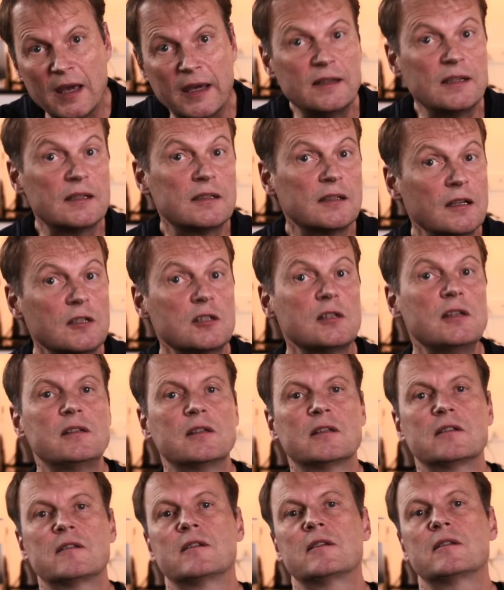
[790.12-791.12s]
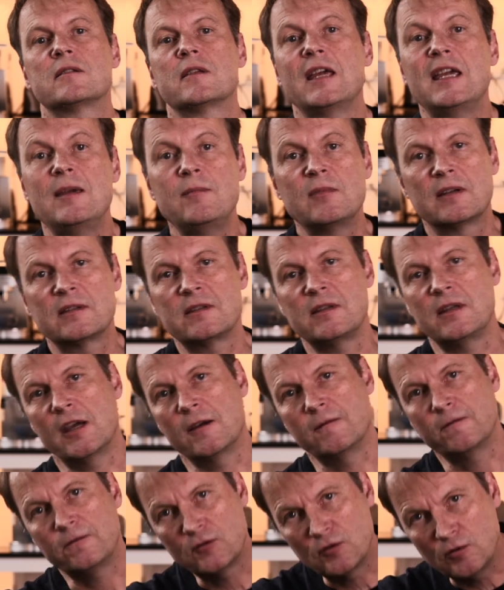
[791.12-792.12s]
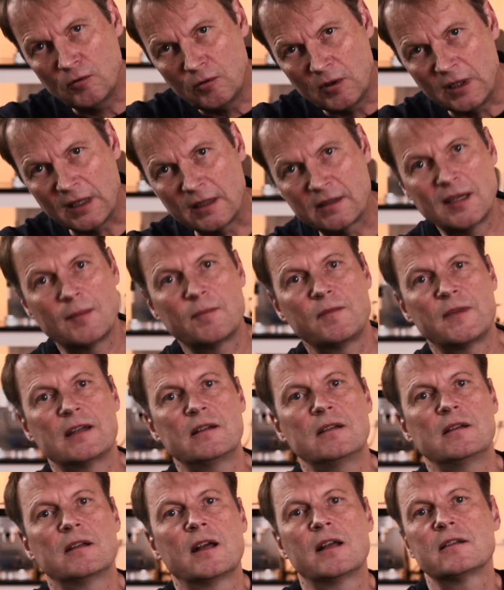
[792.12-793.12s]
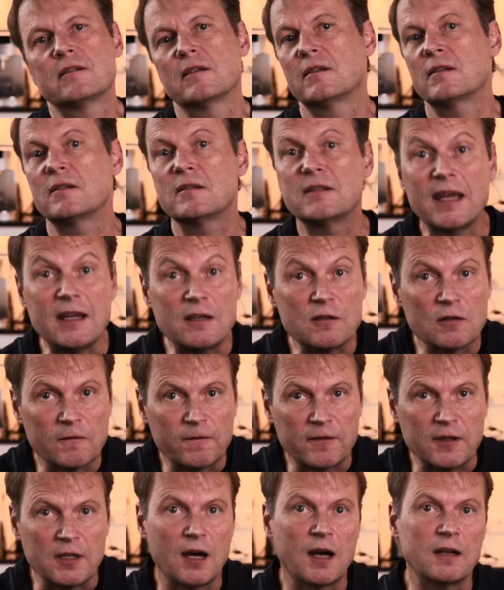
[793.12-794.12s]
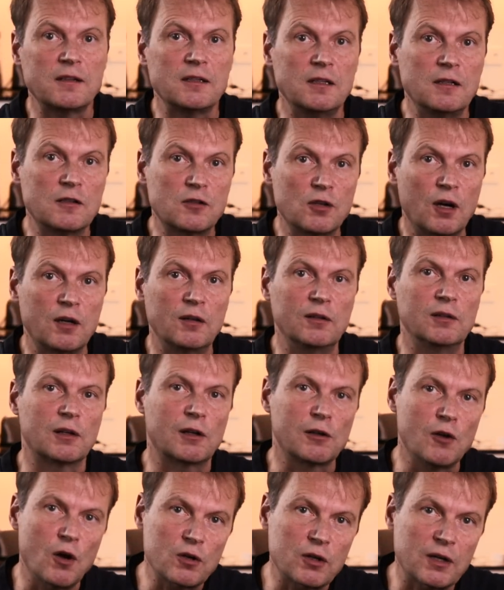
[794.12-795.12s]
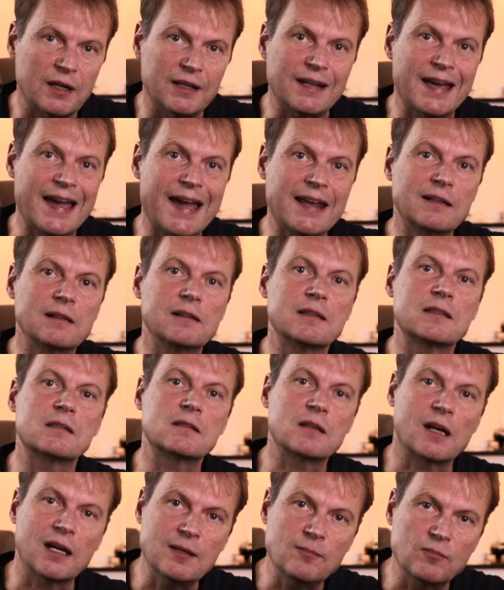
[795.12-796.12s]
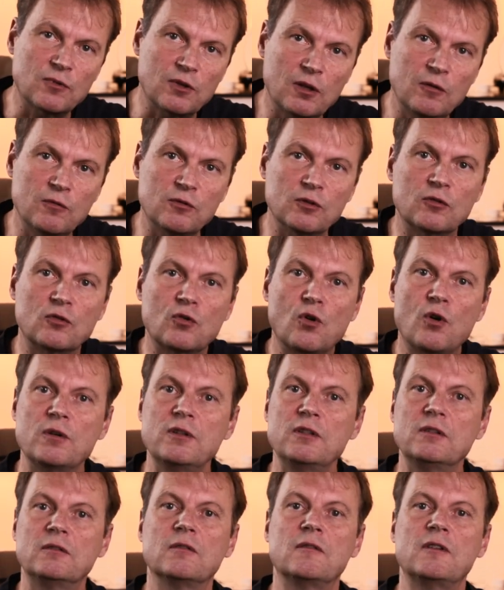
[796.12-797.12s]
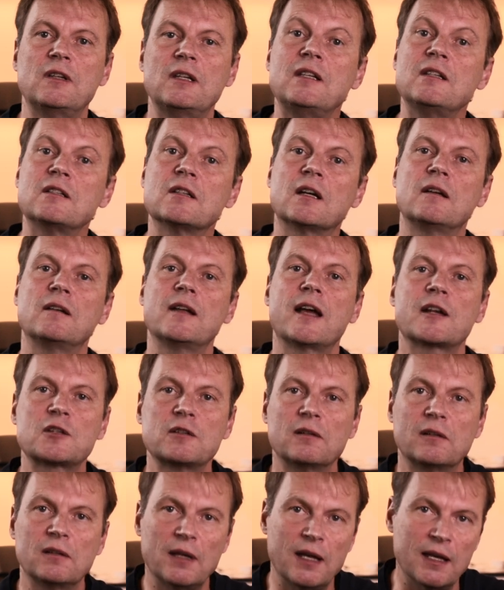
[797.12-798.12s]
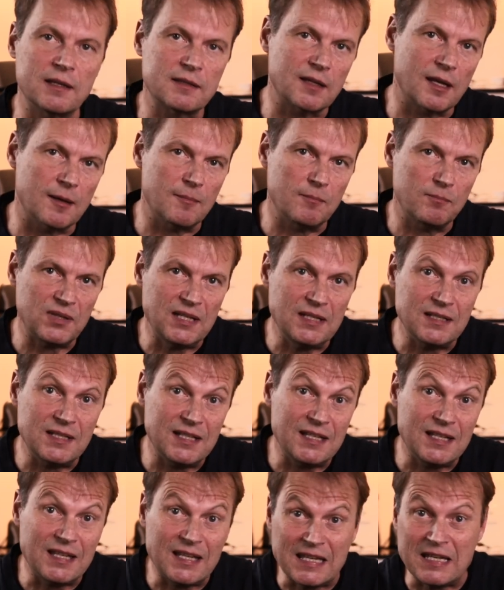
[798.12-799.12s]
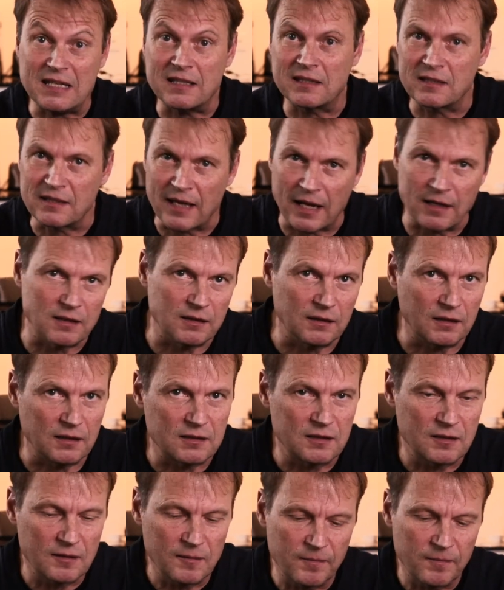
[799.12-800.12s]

It essentially does the same as the F2, except that it has a state-of-the-art internal clock and handles timecode according to the international SMPTE standard.